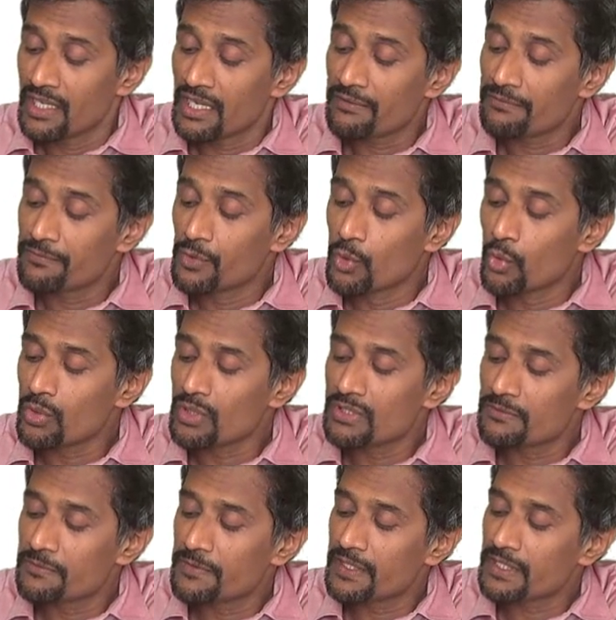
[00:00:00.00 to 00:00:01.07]
if no
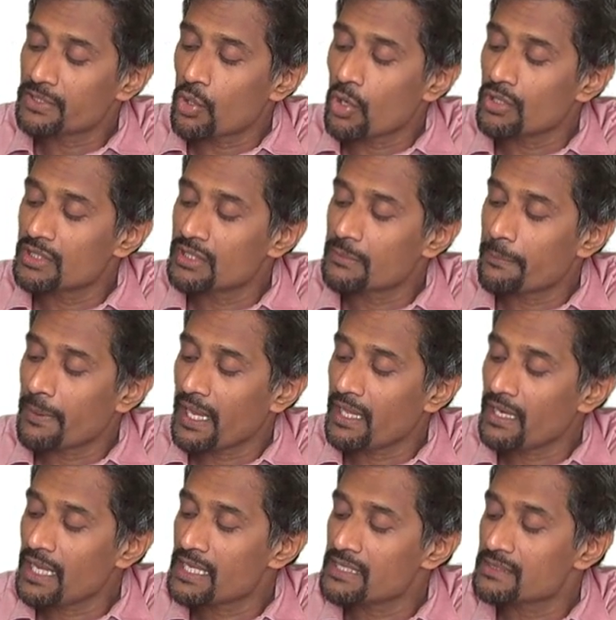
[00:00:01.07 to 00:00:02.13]
different ordered
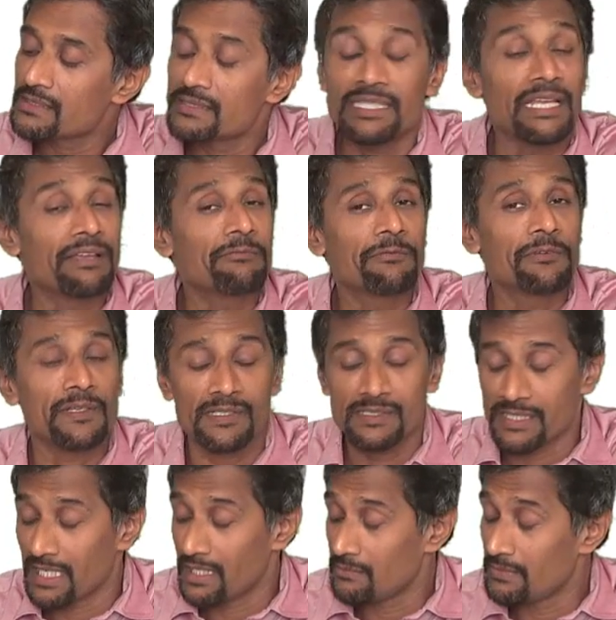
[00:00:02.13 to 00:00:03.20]
pair has the same
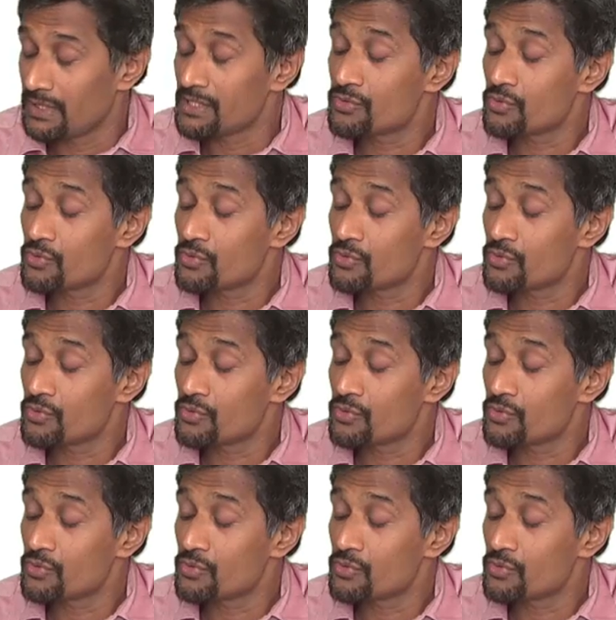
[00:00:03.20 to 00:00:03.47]
first element.